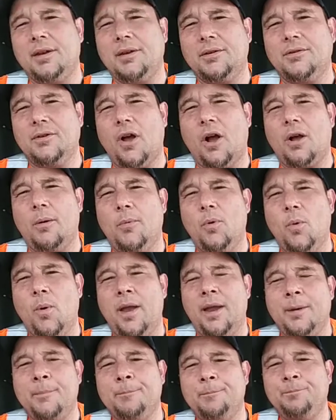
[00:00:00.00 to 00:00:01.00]
tuck them
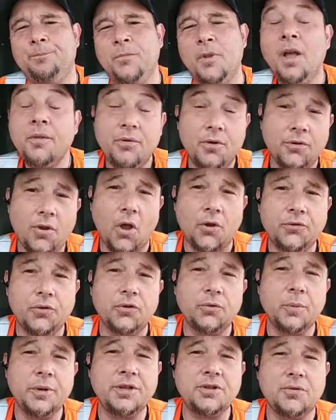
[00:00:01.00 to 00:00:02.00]
away. There's also
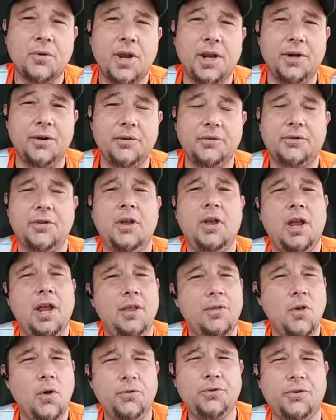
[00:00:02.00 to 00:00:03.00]
swing traders,
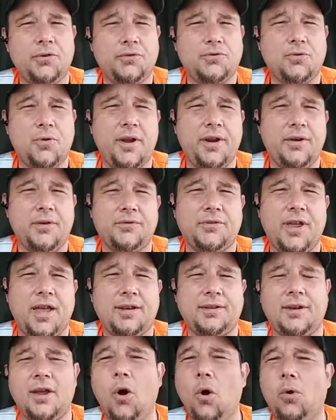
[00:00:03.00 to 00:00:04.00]
and those are traders
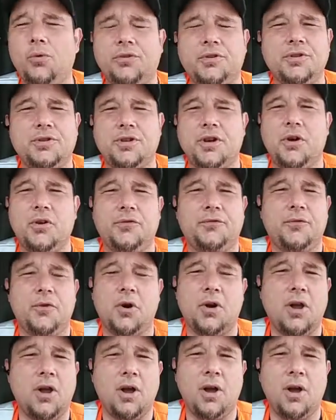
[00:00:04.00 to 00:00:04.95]
that hold the shares for